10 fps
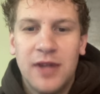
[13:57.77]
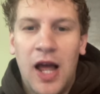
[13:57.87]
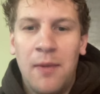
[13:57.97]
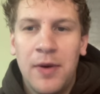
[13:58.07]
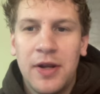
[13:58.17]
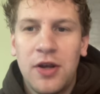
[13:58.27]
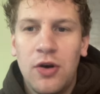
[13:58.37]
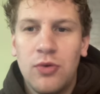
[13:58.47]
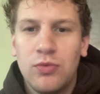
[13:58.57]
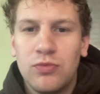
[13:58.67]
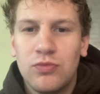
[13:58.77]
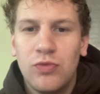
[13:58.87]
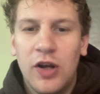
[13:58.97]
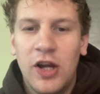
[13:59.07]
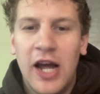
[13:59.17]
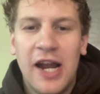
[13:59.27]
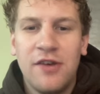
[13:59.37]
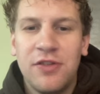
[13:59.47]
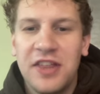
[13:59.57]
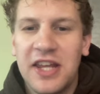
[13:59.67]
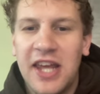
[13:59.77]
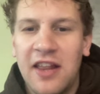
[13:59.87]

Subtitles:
I'm going to go. I don't think